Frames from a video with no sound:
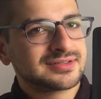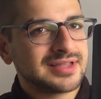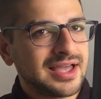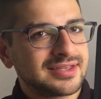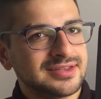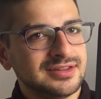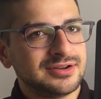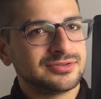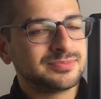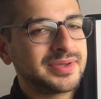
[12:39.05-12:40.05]
tacky
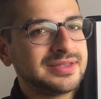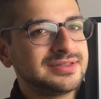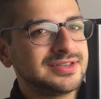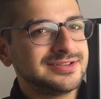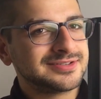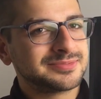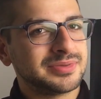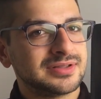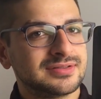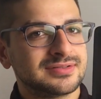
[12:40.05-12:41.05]
little paintings,
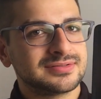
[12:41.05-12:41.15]
but